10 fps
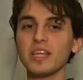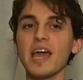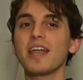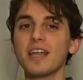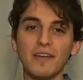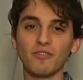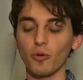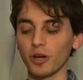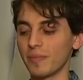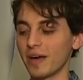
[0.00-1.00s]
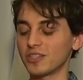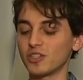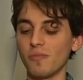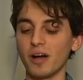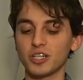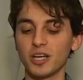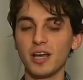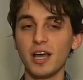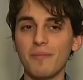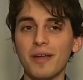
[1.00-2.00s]
and I didn't have to worry about it so much.
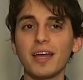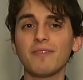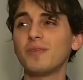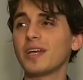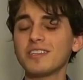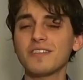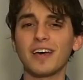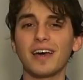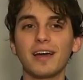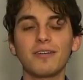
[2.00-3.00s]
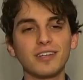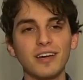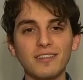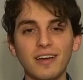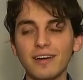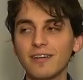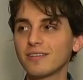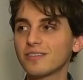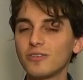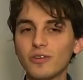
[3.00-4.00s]
But I, because of that, I was kind of
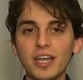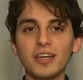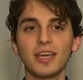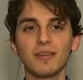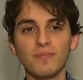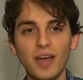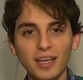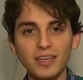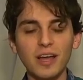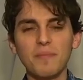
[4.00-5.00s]
tired. Still kind of getting back.